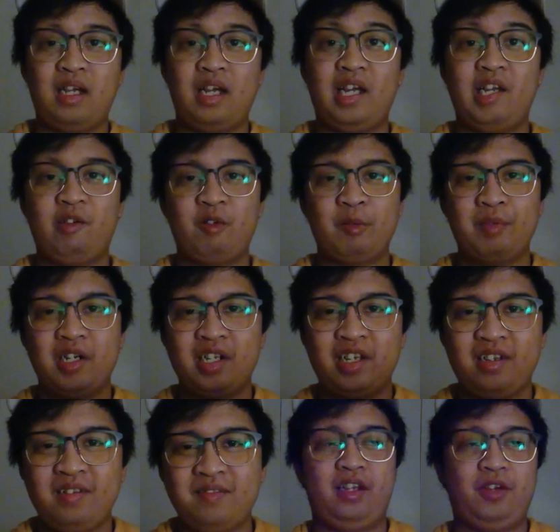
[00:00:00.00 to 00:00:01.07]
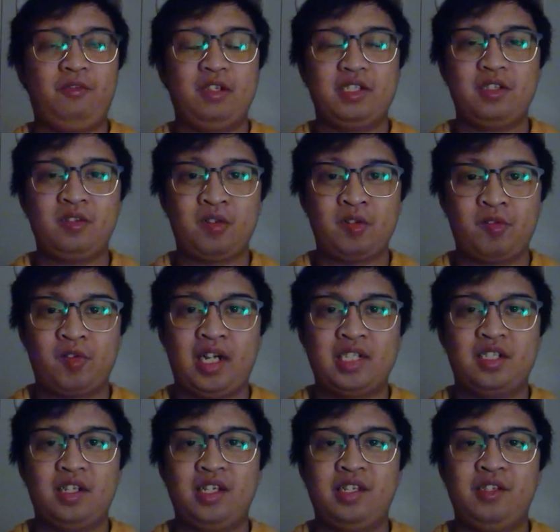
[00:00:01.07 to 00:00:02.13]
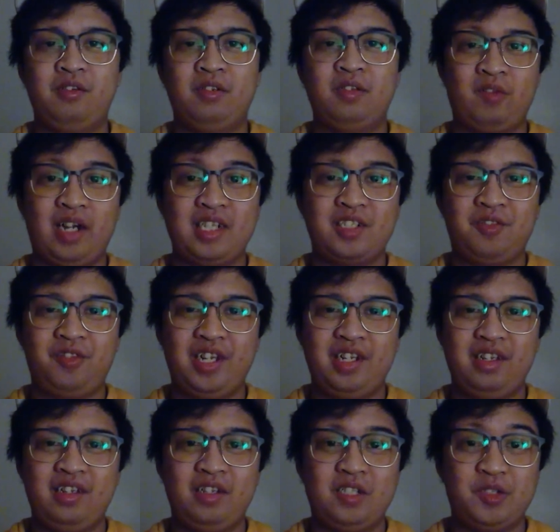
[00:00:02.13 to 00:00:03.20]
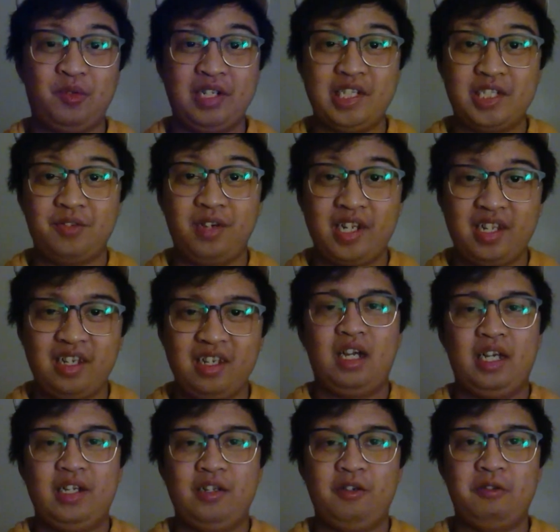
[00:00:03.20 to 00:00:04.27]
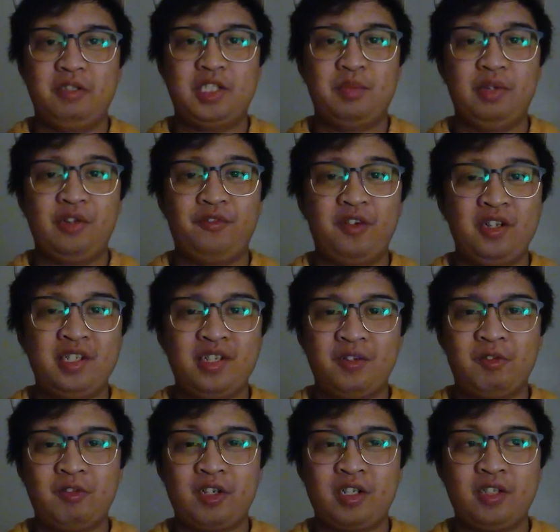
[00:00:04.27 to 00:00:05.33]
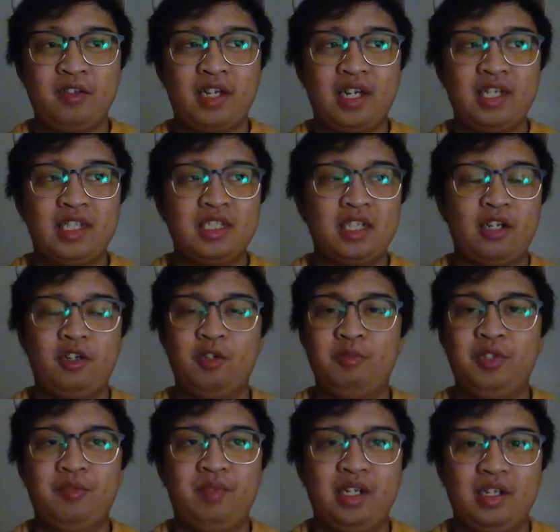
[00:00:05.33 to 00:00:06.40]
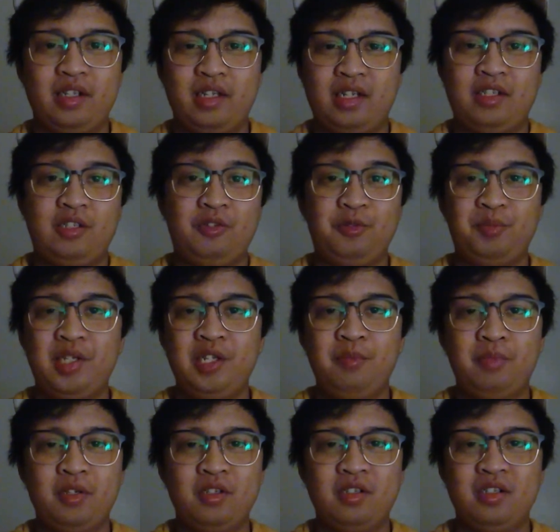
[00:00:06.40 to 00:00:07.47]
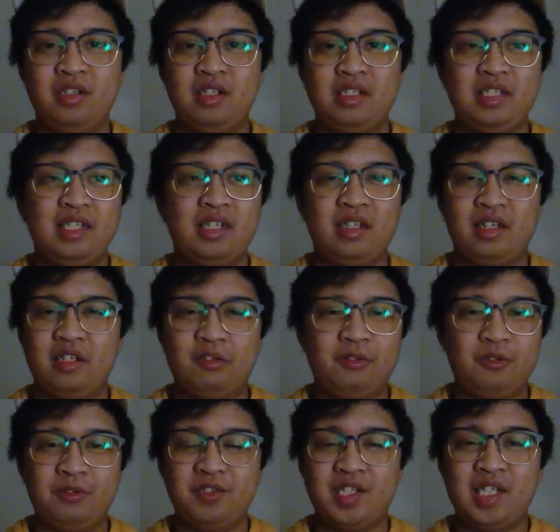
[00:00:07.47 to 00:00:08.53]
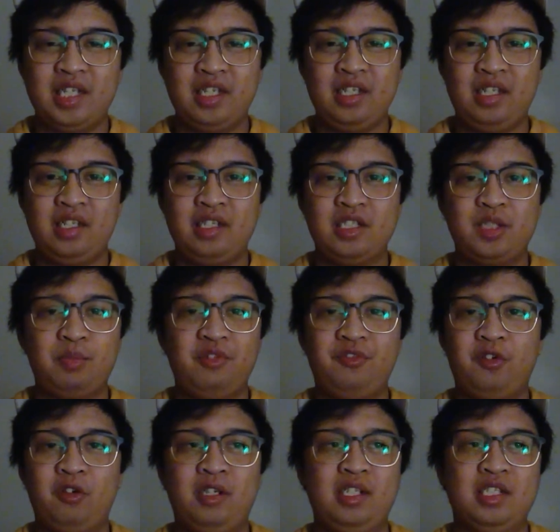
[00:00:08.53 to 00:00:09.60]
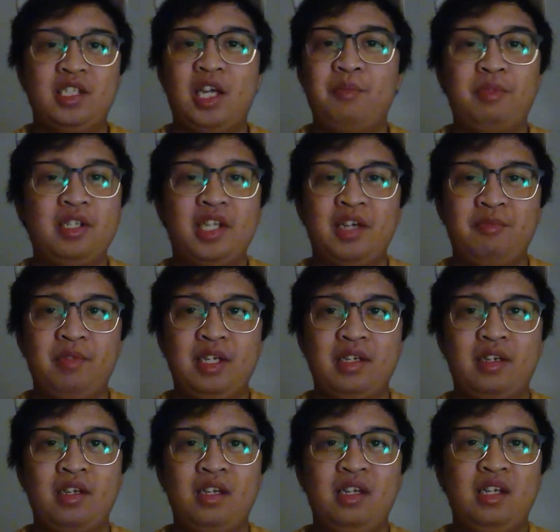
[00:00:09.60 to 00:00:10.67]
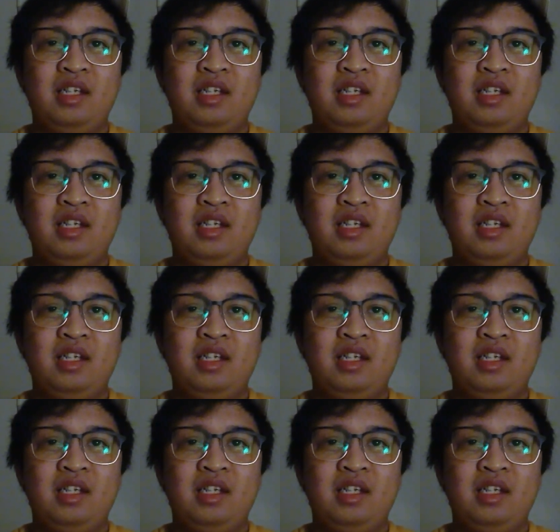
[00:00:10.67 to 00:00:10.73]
Hi, everybody. I want to congratulate you on graduating 2020. I know it's been a fun year for you guys. I hope you met a lot of new people, did a lot of cool things before this epidemic